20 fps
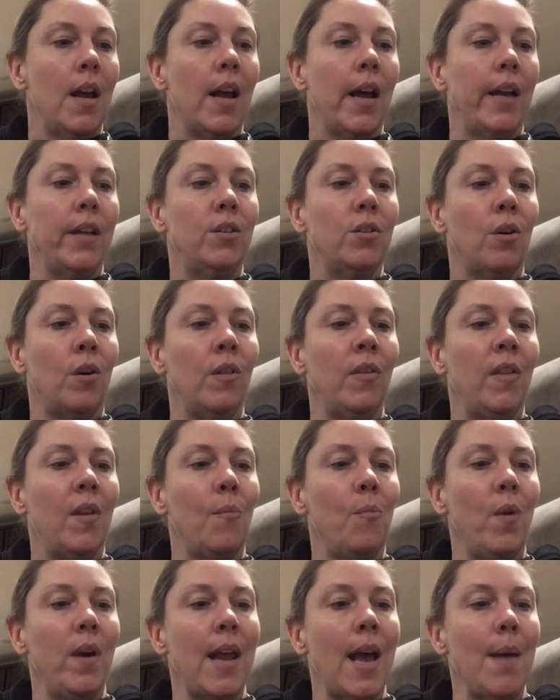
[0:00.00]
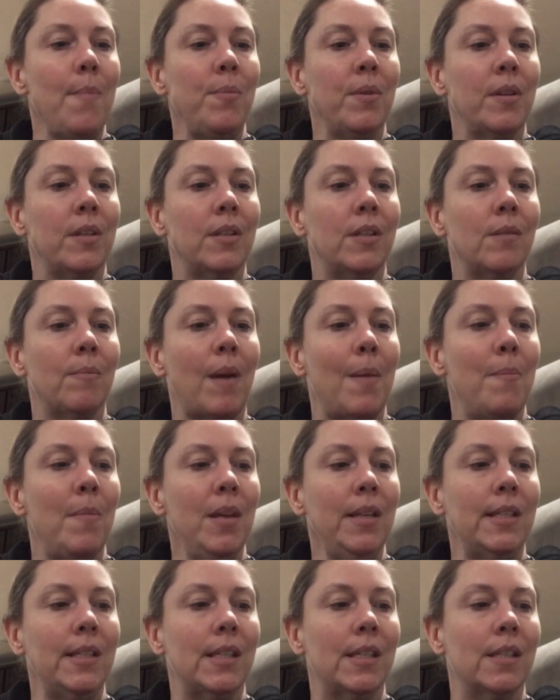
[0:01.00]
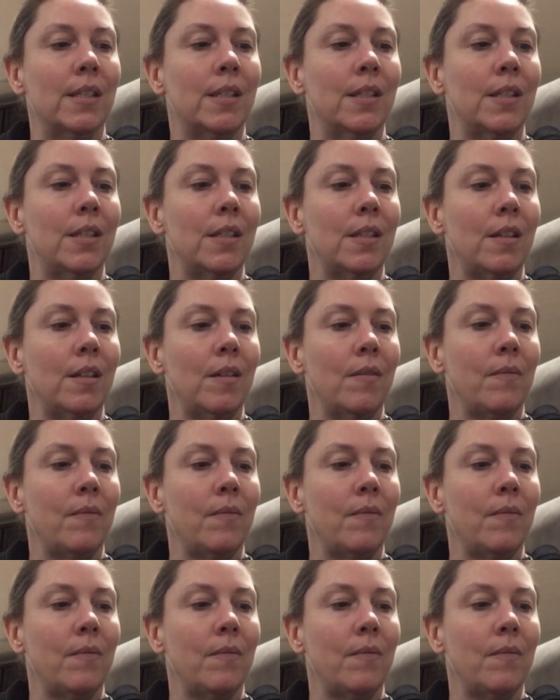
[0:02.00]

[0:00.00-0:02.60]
I told them what happened to my mittens.